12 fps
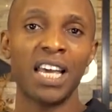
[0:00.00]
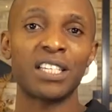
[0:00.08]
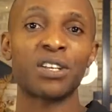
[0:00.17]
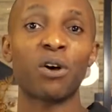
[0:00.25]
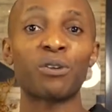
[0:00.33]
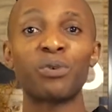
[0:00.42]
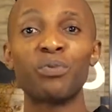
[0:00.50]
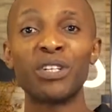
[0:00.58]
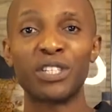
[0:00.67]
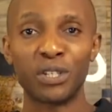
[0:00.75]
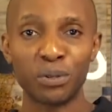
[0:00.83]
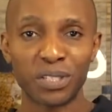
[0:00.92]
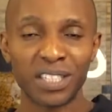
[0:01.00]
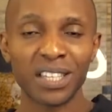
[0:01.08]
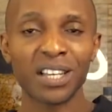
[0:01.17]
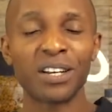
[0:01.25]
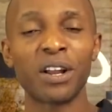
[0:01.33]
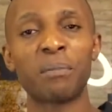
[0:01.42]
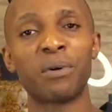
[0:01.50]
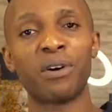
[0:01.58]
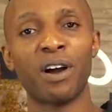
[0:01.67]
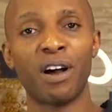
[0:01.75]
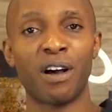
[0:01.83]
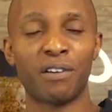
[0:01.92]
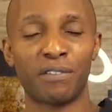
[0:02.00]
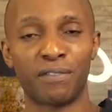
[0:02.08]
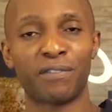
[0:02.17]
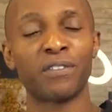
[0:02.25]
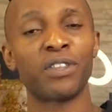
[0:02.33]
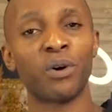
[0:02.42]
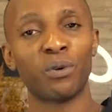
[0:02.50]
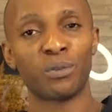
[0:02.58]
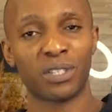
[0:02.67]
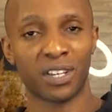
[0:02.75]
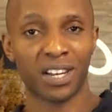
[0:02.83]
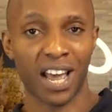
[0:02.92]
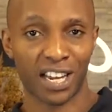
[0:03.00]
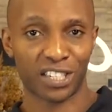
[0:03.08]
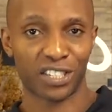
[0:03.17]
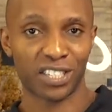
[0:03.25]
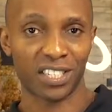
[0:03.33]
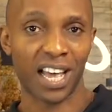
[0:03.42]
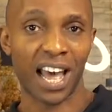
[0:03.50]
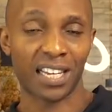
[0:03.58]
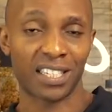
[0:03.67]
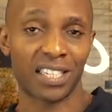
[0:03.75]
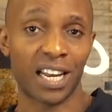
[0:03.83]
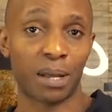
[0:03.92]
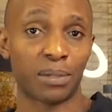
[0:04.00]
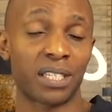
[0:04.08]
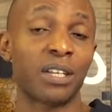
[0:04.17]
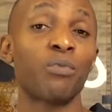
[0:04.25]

is also reducing the number of those connections and synapses.